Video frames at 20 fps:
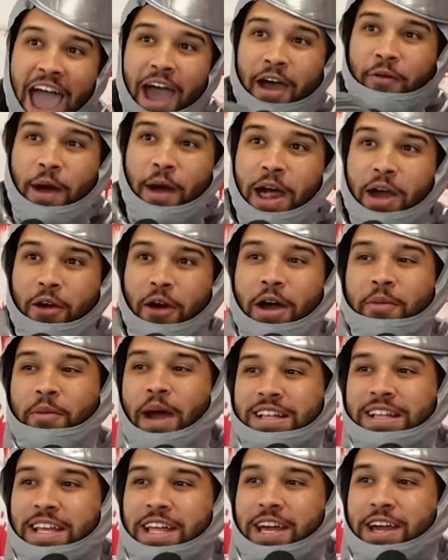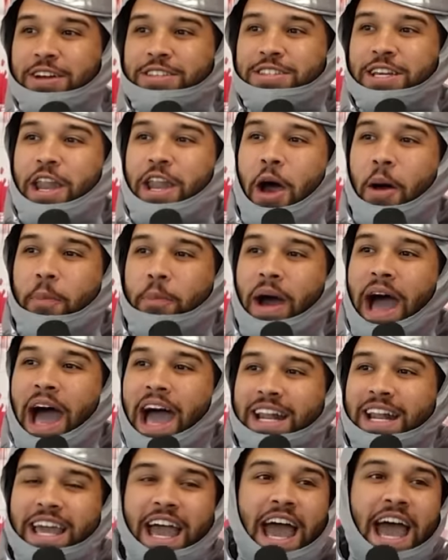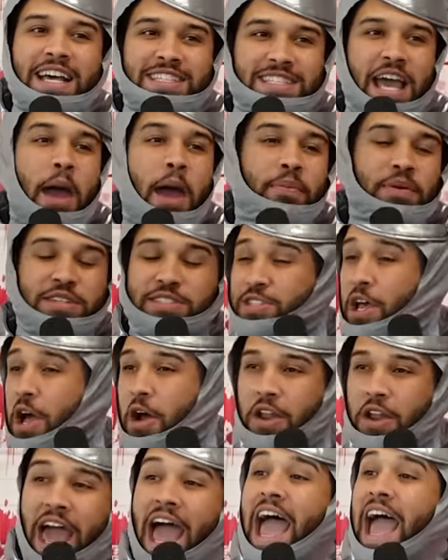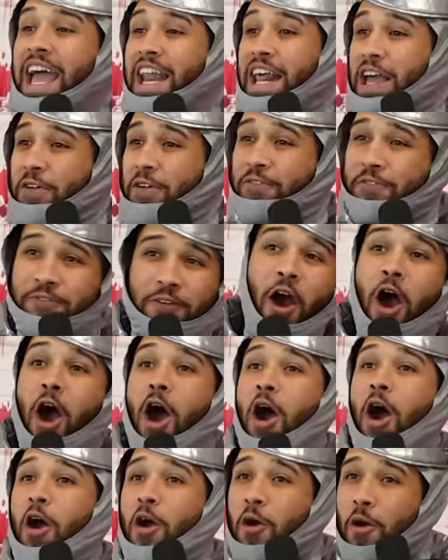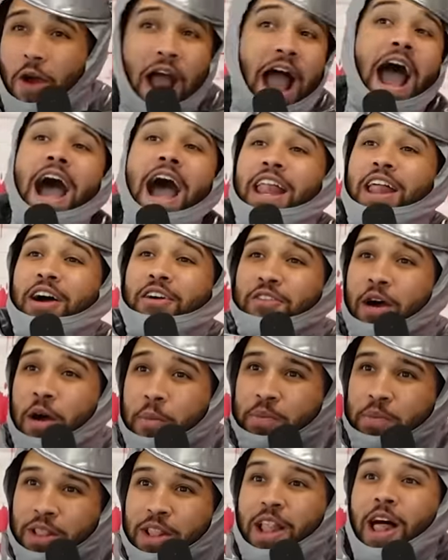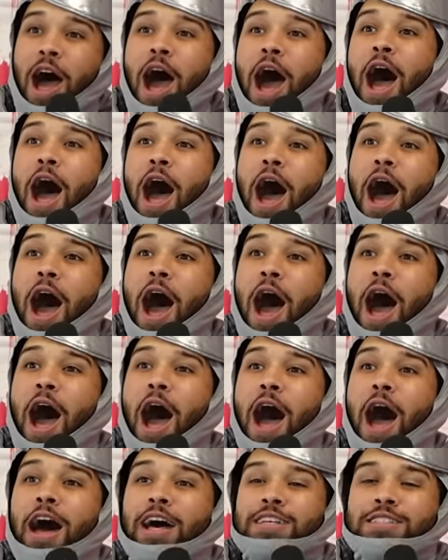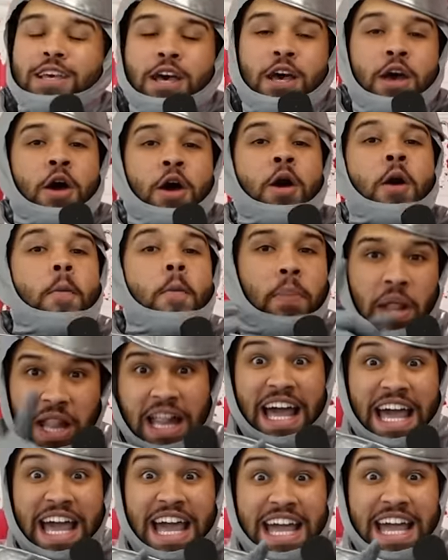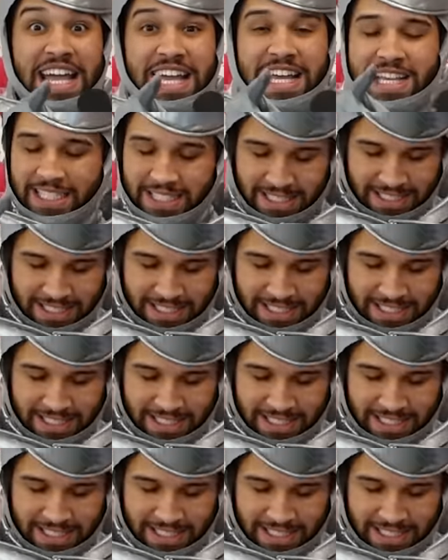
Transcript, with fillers: everybody, welcome back to the You Should Know Podcast, episode 84. Round of applause, please.